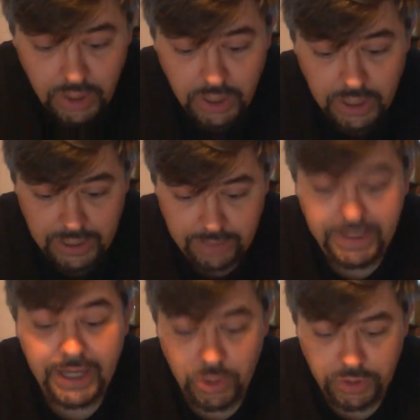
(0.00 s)

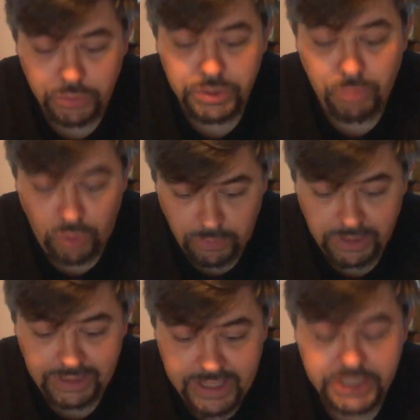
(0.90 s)
North was more
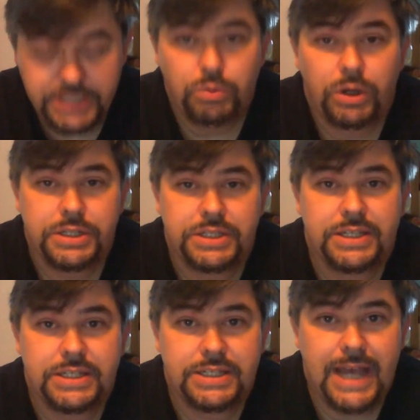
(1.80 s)
religious, whereas the
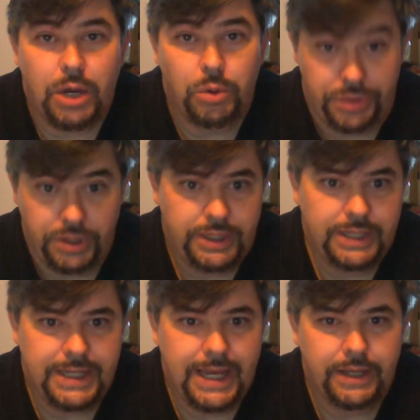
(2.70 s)
South, the
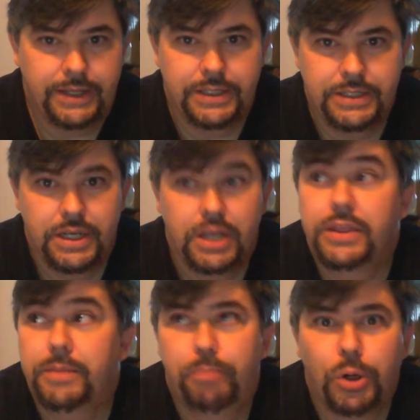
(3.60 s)
Italians, the
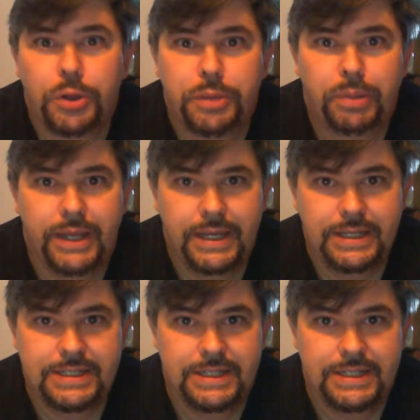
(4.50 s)
birthplace